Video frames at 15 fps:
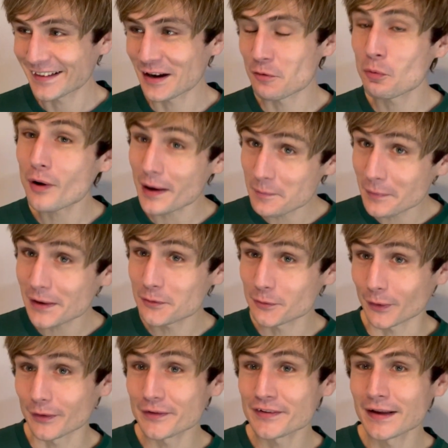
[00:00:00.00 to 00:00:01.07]
And what I meant
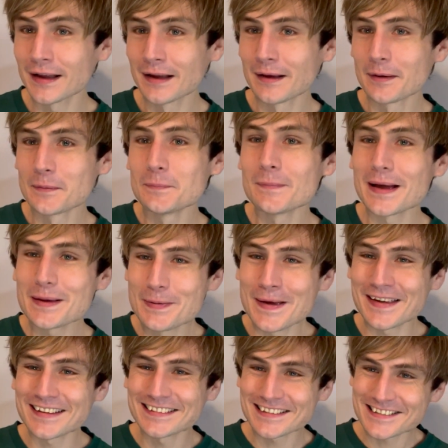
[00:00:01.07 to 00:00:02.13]
was,
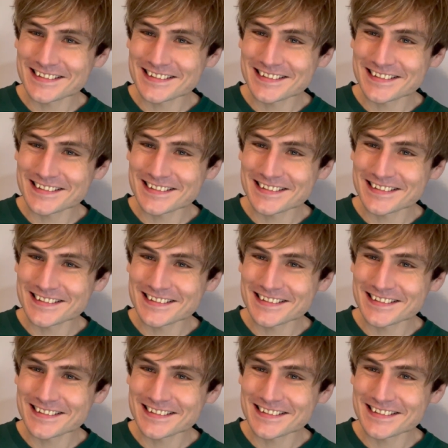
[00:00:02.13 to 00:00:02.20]
maybe she